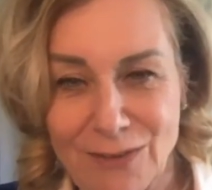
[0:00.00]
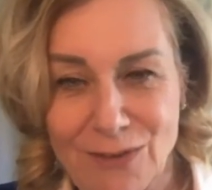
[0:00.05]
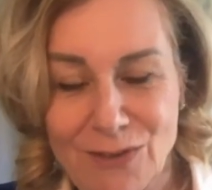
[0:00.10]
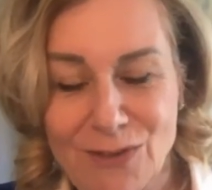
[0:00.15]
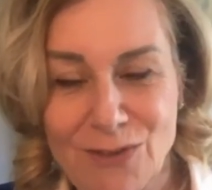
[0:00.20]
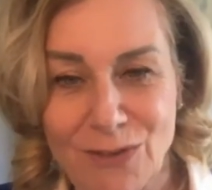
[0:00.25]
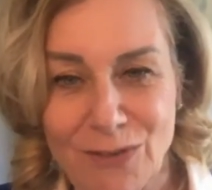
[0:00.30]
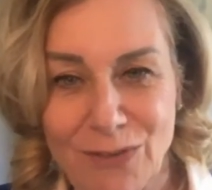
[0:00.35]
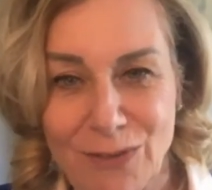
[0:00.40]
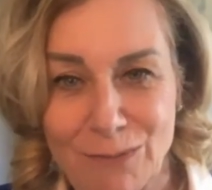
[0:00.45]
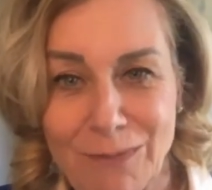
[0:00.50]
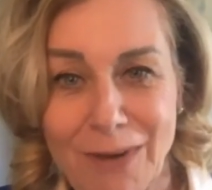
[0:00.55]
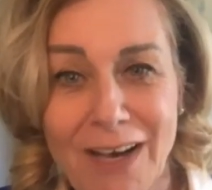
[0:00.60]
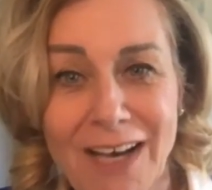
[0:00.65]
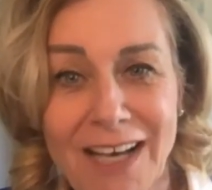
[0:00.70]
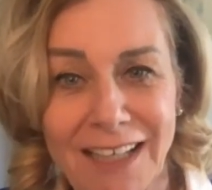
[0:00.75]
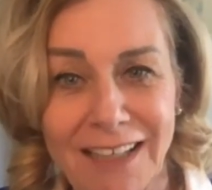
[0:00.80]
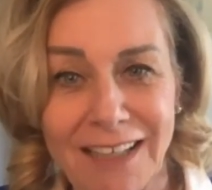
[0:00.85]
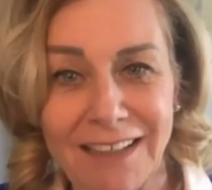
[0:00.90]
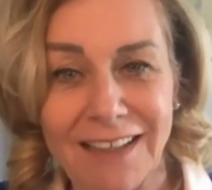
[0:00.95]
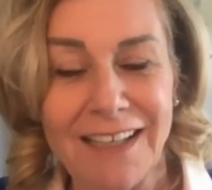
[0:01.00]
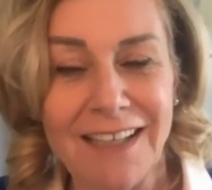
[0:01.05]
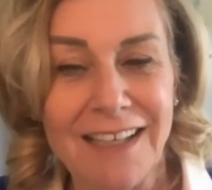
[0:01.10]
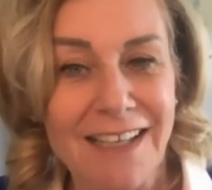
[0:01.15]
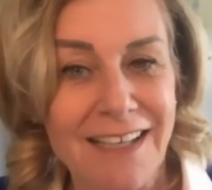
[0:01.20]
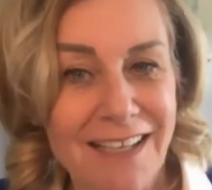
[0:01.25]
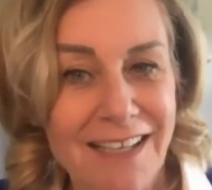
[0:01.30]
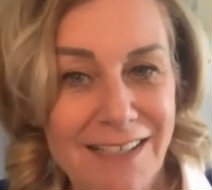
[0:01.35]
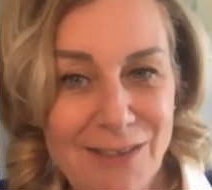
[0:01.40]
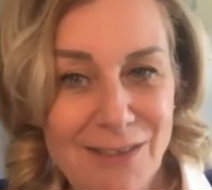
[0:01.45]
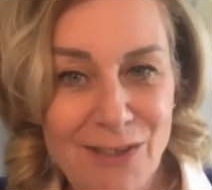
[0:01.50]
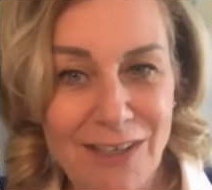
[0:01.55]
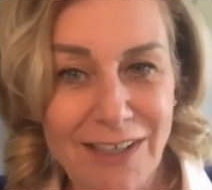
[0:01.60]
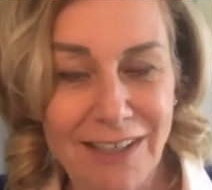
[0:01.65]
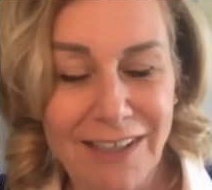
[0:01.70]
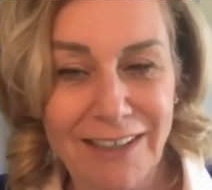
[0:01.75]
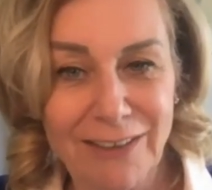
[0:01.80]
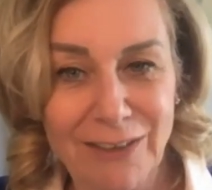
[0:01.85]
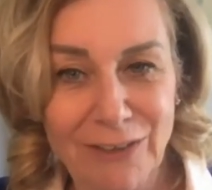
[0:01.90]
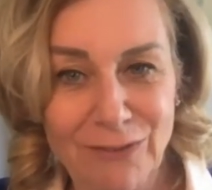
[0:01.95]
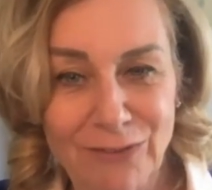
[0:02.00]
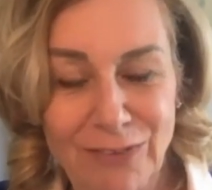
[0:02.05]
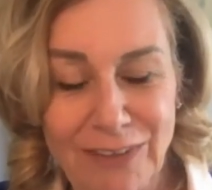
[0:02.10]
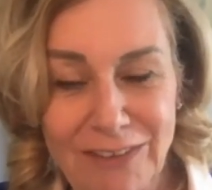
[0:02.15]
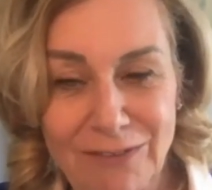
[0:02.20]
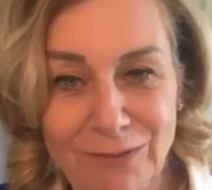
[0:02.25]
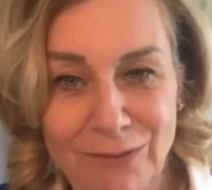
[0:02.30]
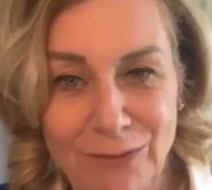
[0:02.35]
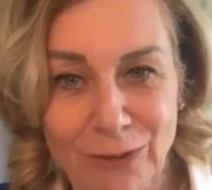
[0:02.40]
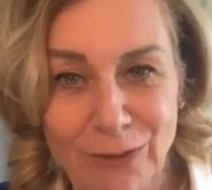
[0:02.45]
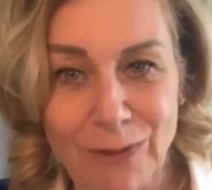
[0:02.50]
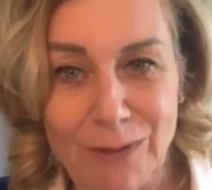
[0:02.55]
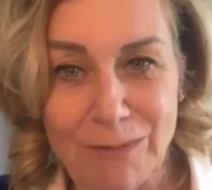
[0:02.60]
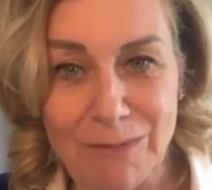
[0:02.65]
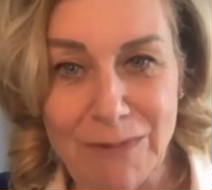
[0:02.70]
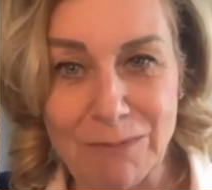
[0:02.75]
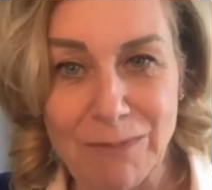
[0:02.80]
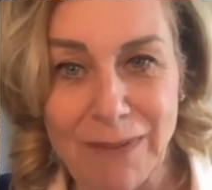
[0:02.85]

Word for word: So the model is not a good fit for women,